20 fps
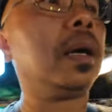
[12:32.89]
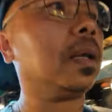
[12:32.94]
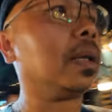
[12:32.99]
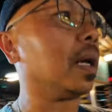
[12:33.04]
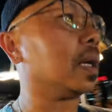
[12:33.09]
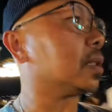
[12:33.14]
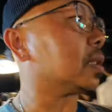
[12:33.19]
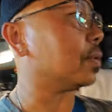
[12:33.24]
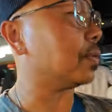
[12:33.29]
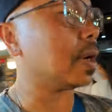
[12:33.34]

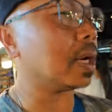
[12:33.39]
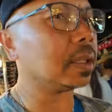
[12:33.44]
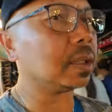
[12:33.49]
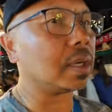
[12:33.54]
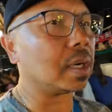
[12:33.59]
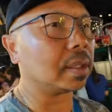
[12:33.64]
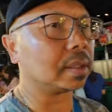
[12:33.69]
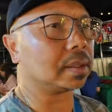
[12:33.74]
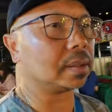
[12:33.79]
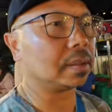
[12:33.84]
lots of hot
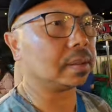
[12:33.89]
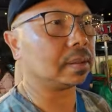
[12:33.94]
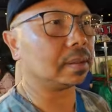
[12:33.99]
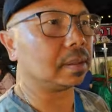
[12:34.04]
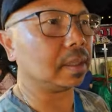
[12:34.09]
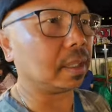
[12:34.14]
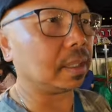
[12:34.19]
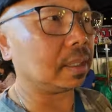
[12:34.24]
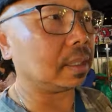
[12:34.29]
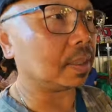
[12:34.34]
dogs
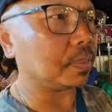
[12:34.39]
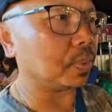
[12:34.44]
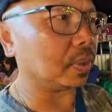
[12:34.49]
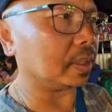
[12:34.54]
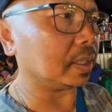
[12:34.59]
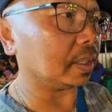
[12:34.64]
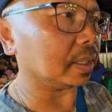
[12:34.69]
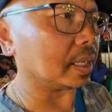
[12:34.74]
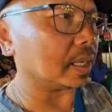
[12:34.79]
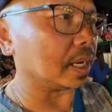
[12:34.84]
there. I
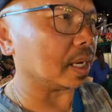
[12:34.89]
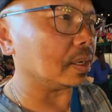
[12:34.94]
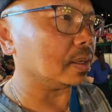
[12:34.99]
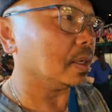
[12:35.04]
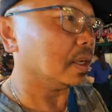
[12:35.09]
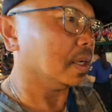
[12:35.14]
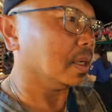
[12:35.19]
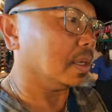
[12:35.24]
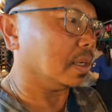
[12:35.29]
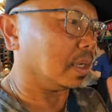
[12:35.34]
pointed that out.
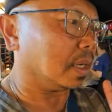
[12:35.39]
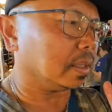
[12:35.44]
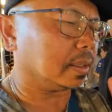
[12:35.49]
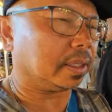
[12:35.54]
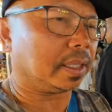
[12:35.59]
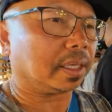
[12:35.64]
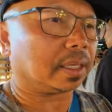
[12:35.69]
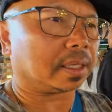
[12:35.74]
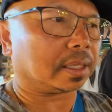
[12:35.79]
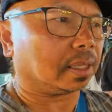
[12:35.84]
I
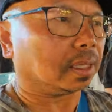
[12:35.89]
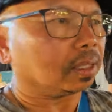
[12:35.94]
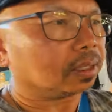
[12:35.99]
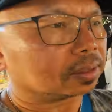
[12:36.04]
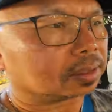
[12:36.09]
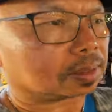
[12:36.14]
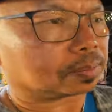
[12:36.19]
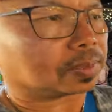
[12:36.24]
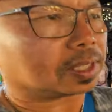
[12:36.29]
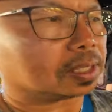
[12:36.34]
think
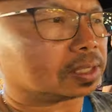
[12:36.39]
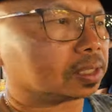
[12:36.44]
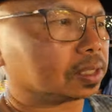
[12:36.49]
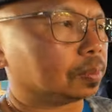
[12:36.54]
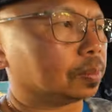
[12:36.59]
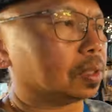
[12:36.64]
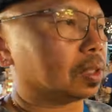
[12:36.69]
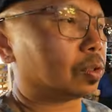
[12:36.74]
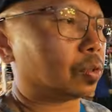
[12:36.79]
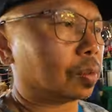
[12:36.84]
some
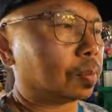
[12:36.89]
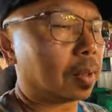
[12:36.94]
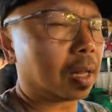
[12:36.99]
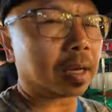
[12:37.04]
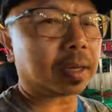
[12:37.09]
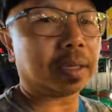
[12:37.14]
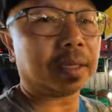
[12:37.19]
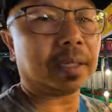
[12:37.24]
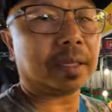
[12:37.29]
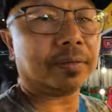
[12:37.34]
customers were
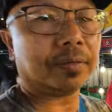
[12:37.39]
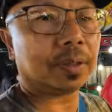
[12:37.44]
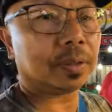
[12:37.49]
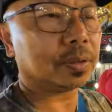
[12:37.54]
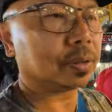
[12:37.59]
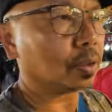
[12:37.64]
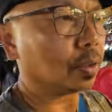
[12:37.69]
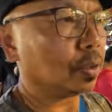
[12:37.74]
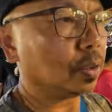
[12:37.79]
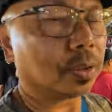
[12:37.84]
blocking the view,
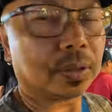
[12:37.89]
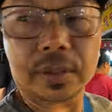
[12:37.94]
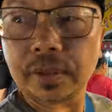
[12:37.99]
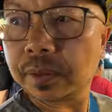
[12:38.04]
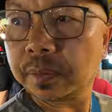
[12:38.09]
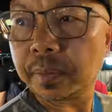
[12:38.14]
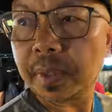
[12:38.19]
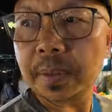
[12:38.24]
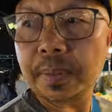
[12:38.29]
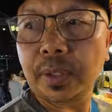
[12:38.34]
so you could,
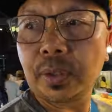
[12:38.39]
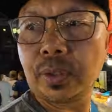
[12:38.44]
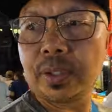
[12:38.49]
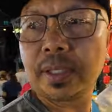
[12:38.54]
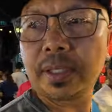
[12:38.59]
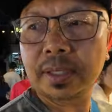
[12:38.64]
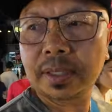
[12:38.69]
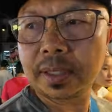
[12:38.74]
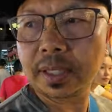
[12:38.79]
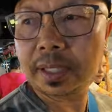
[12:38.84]
maybe you
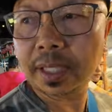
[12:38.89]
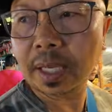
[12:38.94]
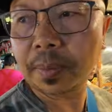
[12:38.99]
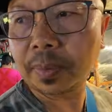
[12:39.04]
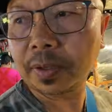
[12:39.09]
didn't see that